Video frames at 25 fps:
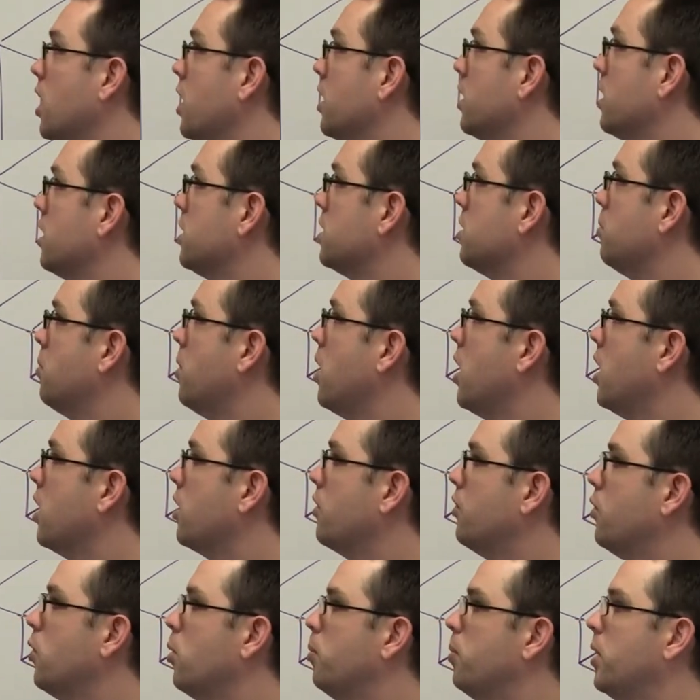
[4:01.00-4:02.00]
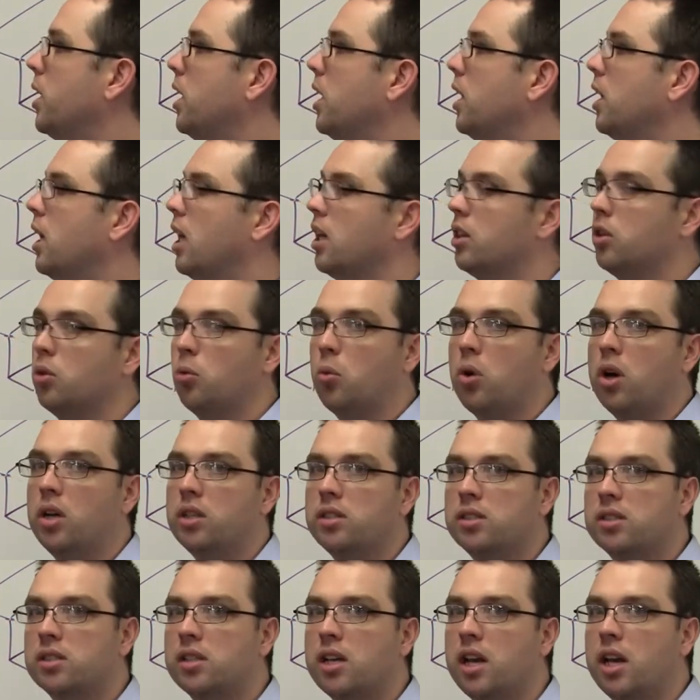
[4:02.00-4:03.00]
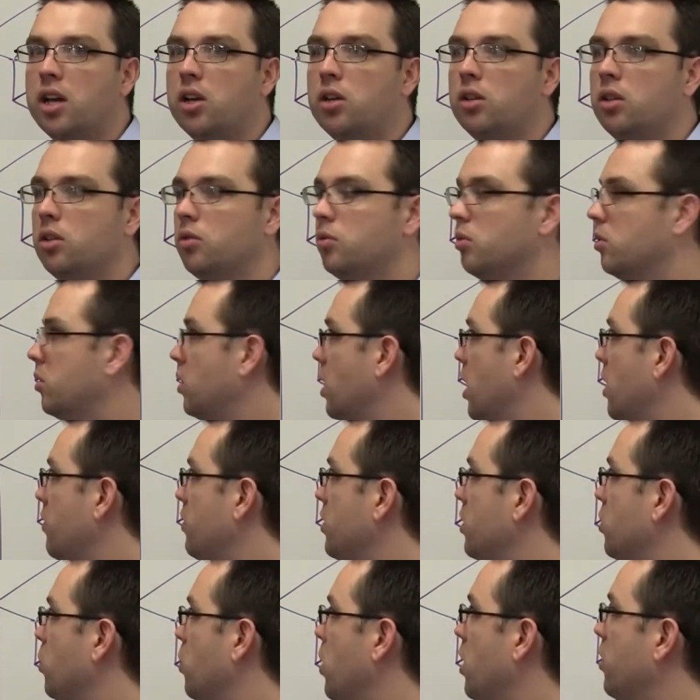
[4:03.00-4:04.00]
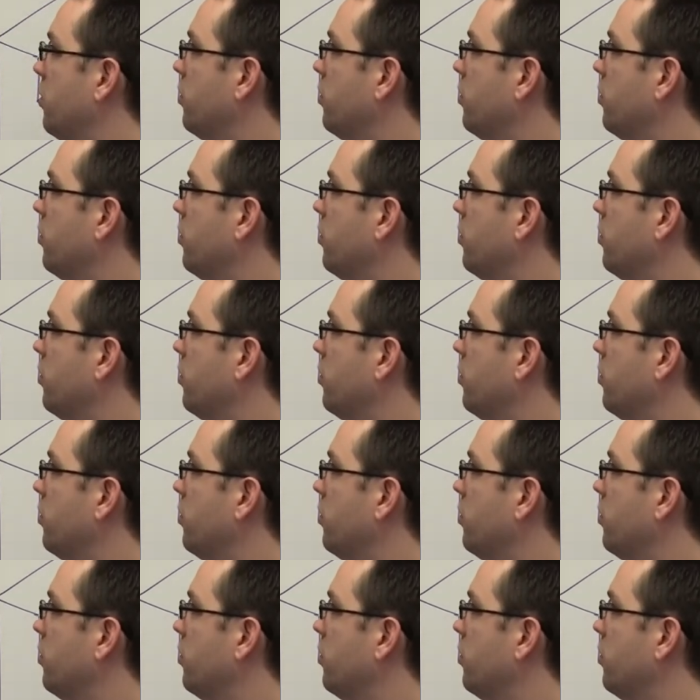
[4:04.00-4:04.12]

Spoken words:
There's a mark for being at the right scale and having the right